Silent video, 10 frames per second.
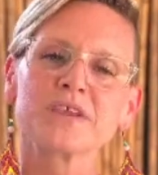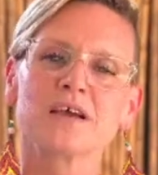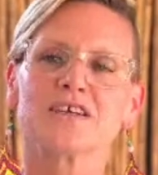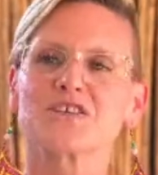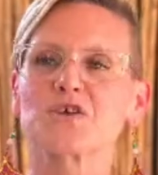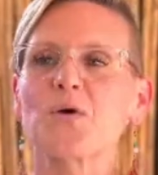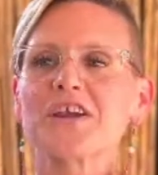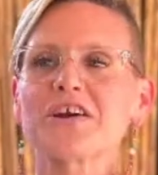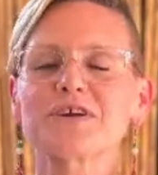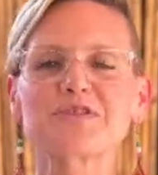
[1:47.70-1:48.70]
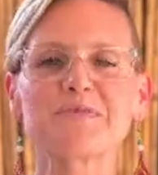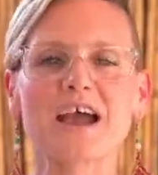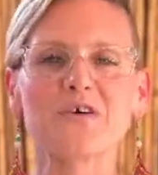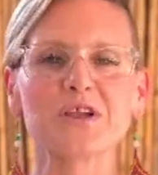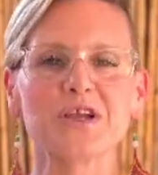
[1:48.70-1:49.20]
So here at
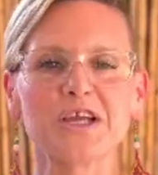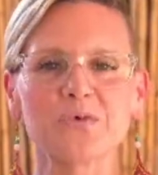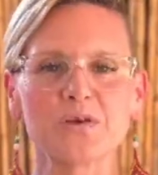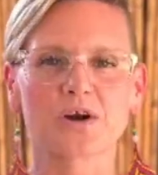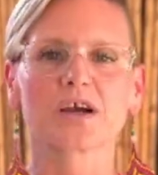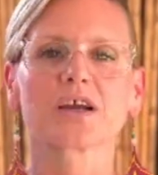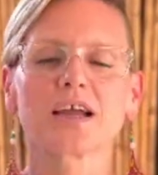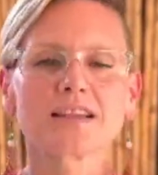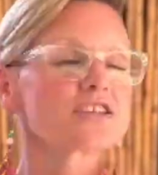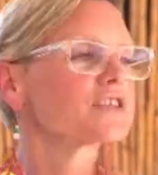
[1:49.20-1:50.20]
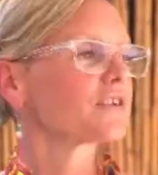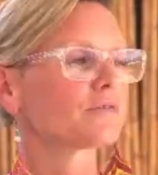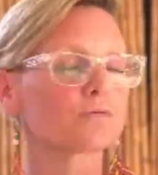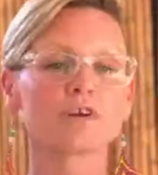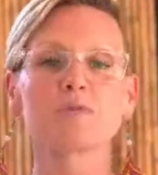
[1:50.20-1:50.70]
Rythmia, we work,
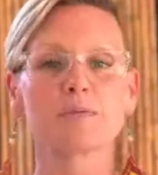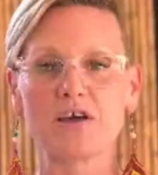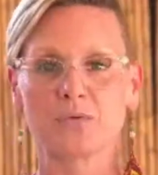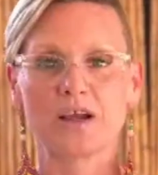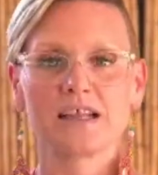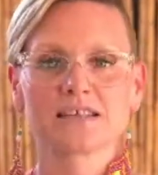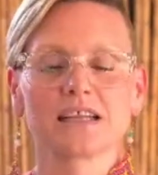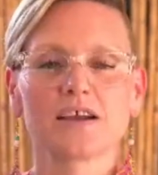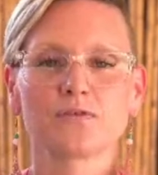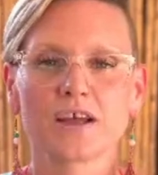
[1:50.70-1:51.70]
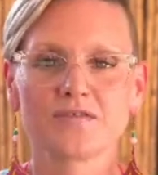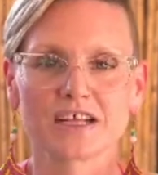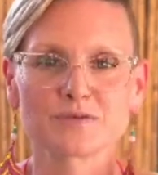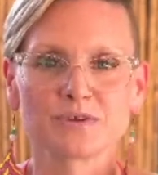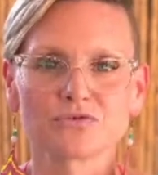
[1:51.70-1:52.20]
Rythmia, by the way, is a life
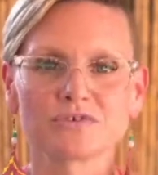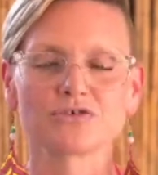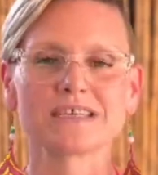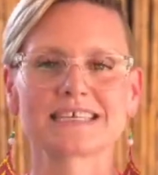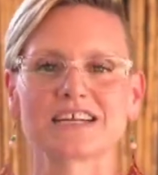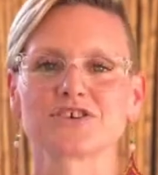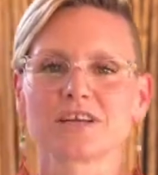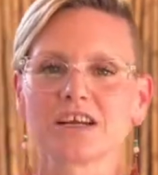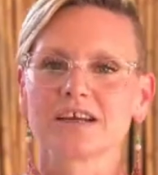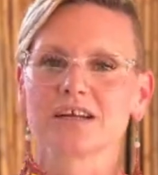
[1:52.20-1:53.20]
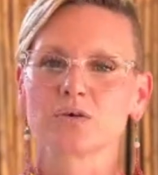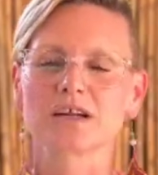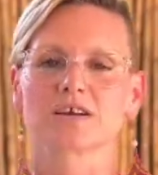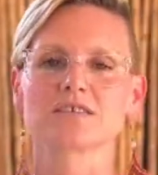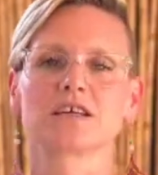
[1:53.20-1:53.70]
advancement retreat center here in
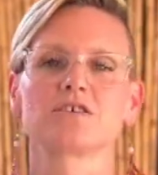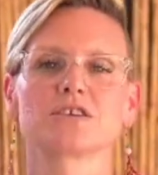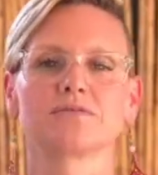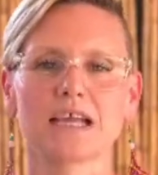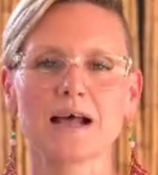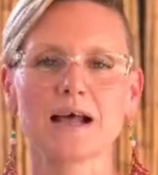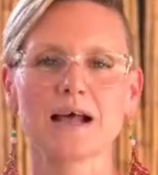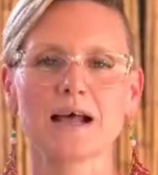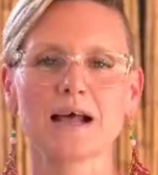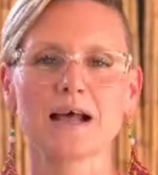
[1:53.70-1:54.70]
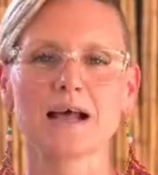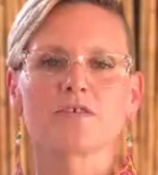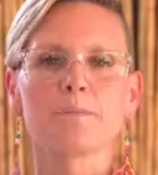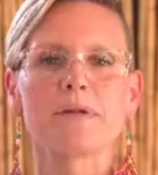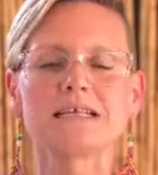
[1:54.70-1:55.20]
Guanacaste, Costa Rica. We have
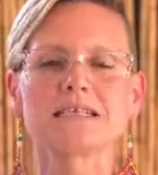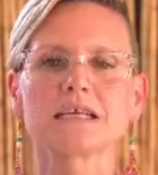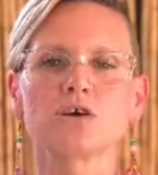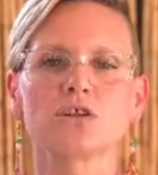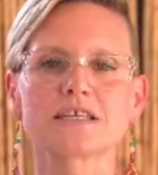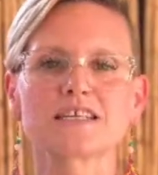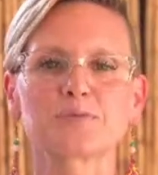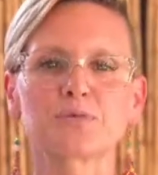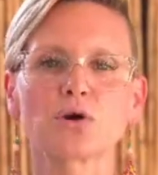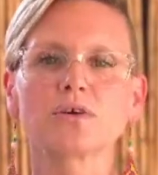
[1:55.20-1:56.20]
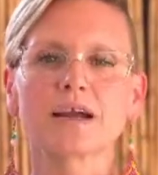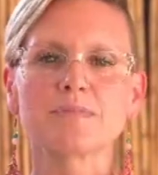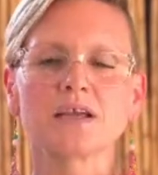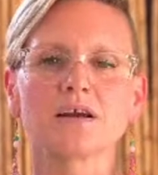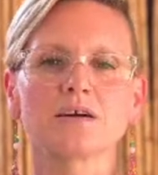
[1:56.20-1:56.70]
an amazing holistic program
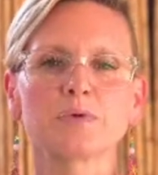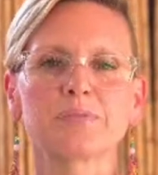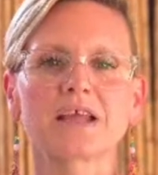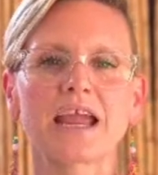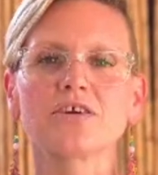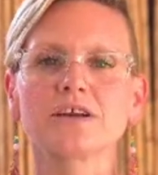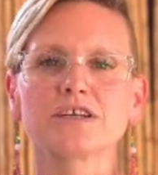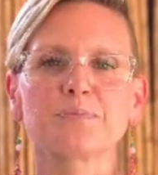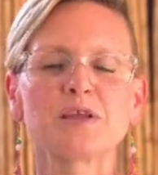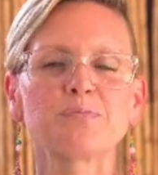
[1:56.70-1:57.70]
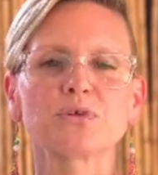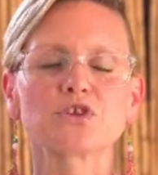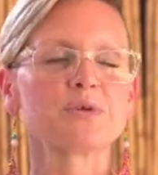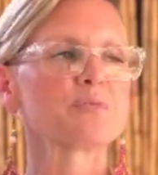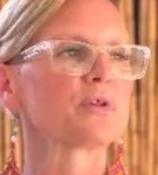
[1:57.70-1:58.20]
here. We've been catering
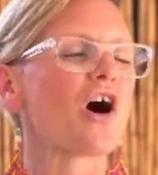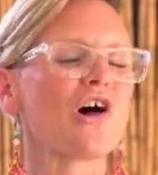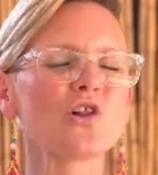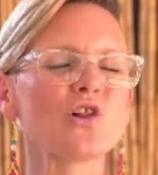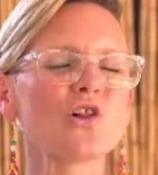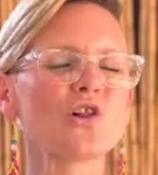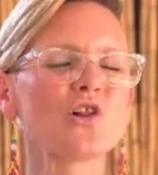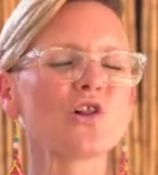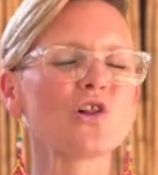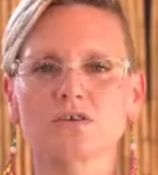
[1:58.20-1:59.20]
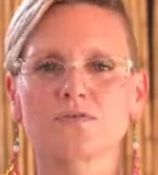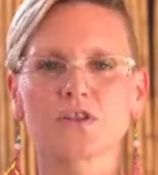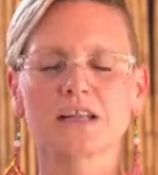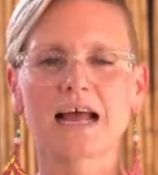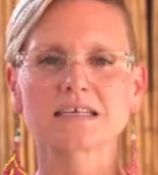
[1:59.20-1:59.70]
to people all over the world for
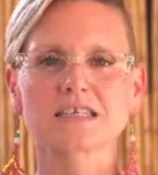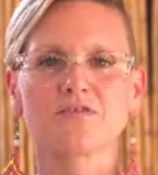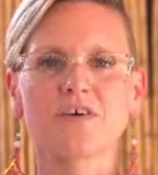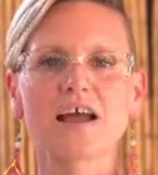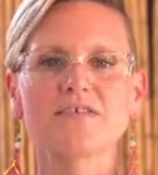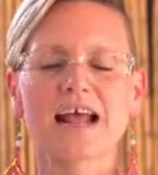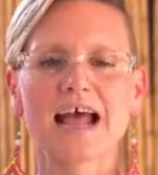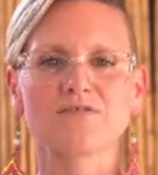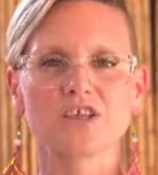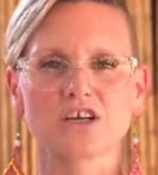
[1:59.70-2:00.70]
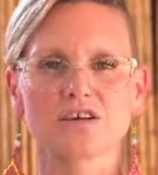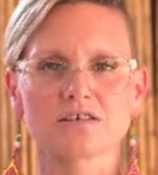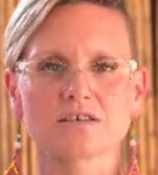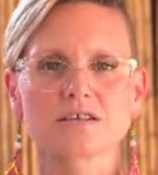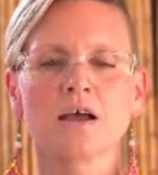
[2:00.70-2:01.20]
the last 5.5
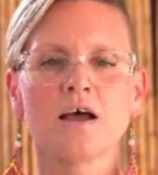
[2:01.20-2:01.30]
years,